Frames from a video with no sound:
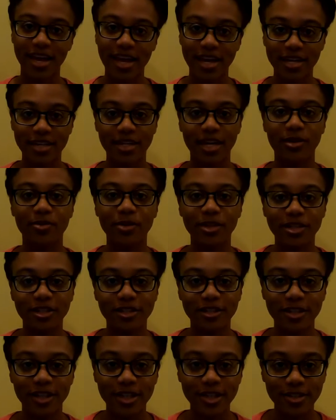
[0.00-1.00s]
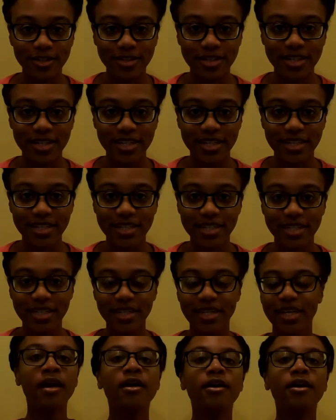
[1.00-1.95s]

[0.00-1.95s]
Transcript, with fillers: anti winter enthusiast.